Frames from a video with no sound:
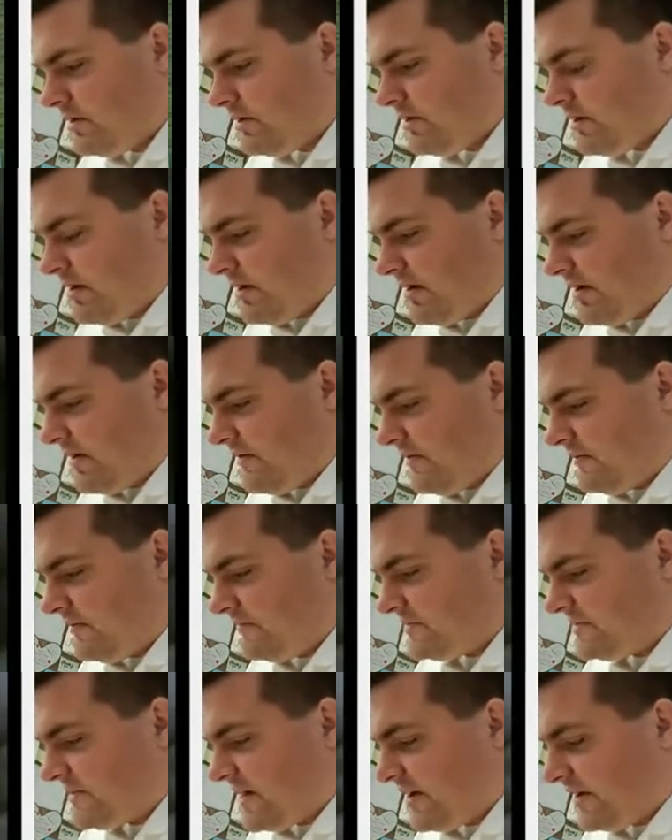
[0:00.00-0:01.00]
of
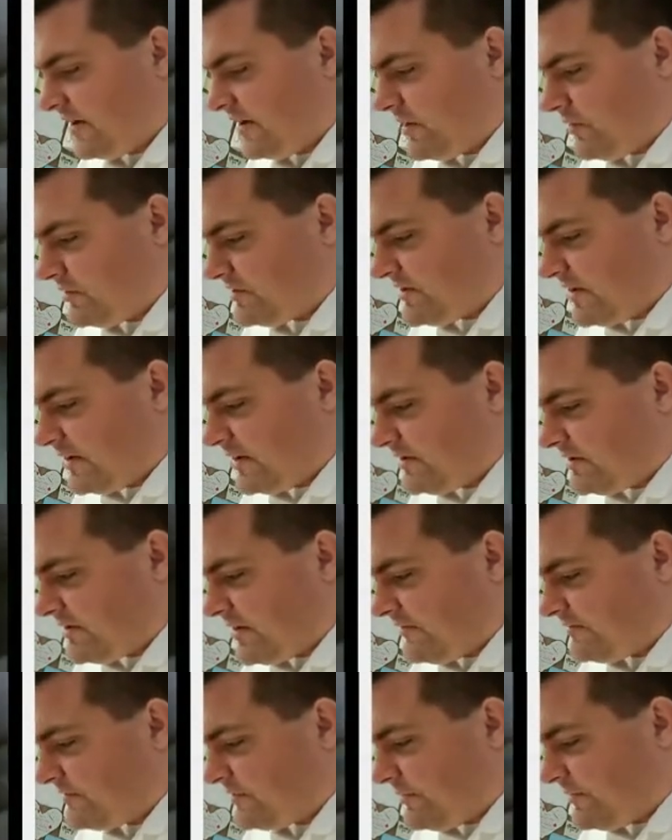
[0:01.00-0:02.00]
sine and cosine
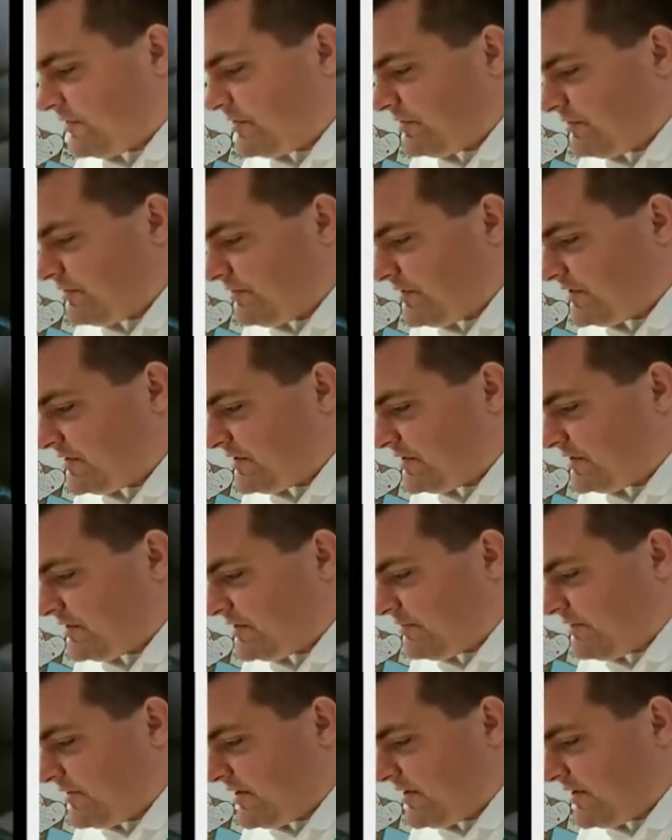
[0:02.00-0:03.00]
stuff. So I'm going to do, this is going
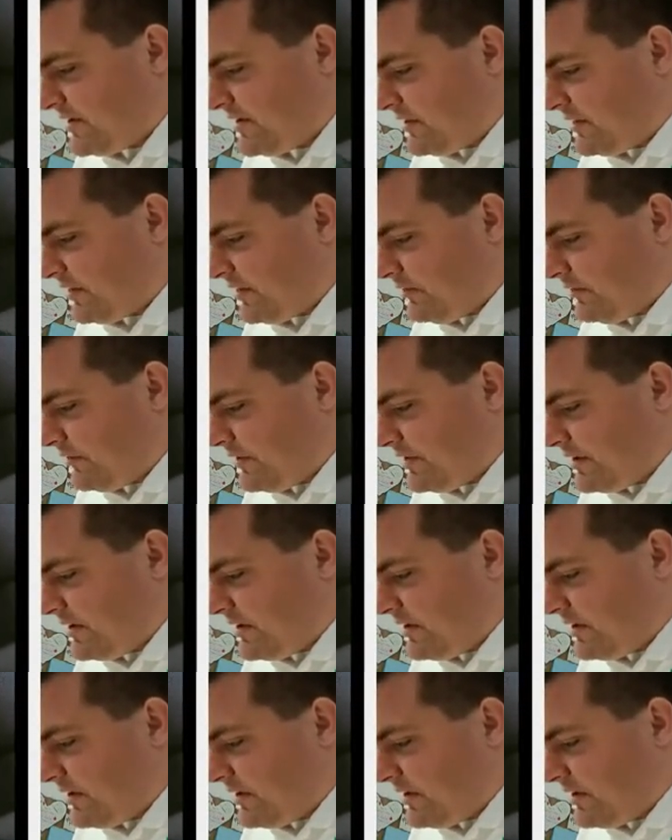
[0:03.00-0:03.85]
to be 3